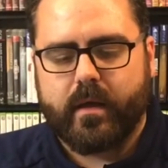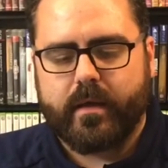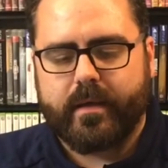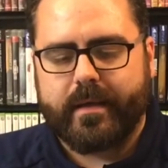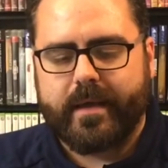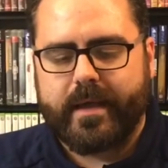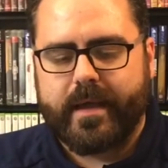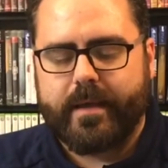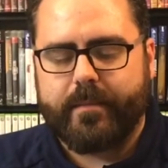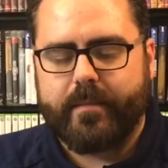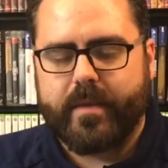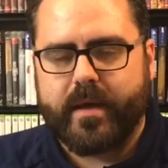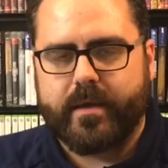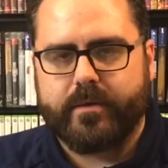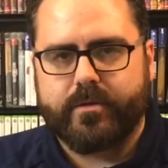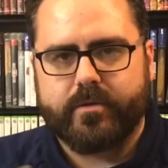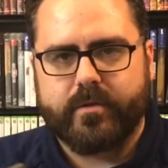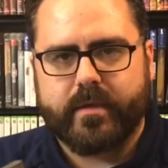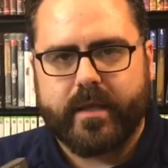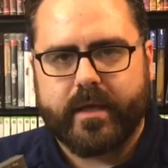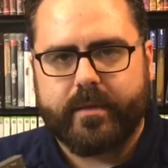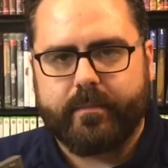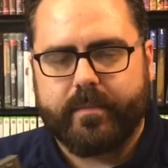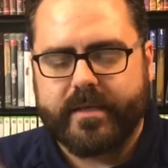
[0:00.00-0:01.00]
game. I
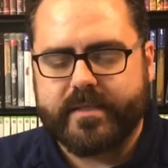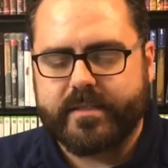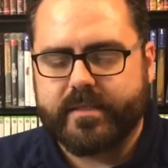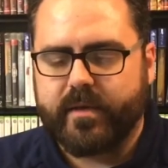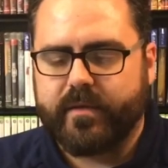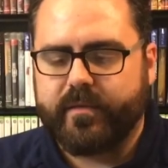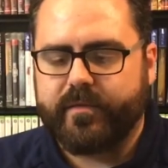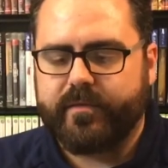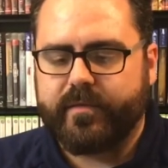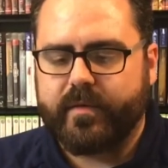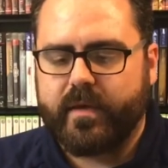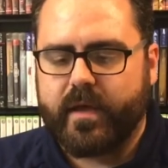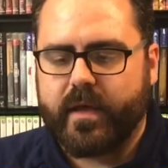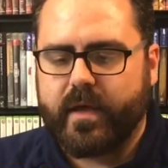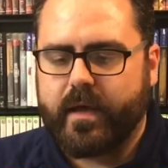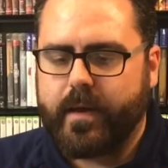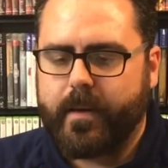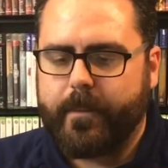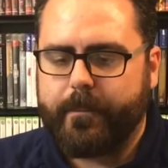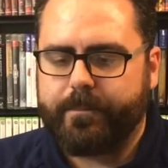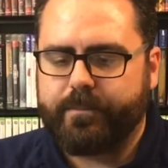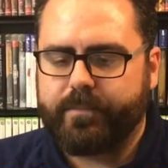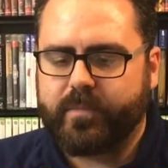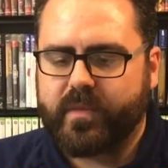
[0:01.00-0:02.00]
do like myself
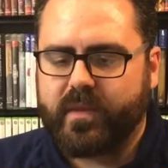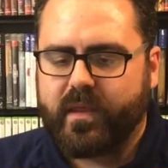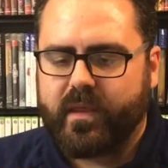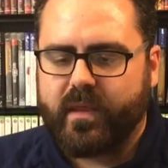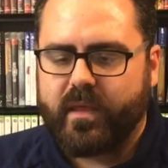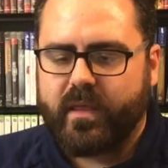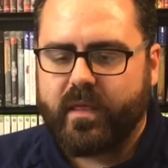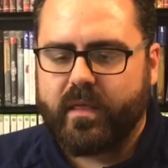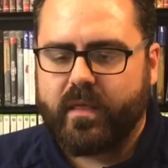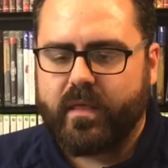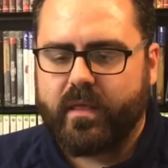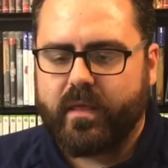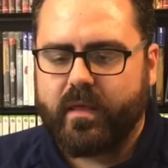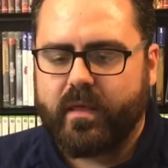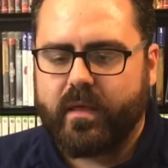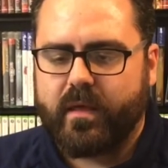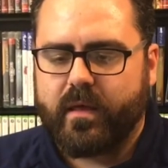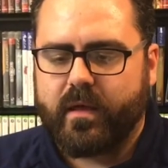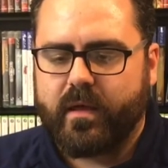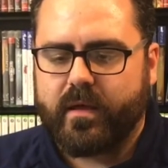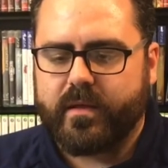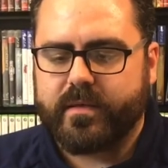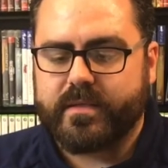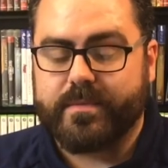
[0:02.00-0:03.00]

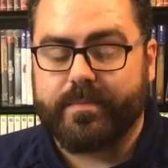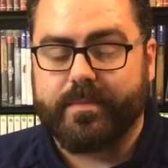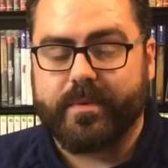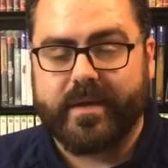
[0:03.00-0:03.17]
to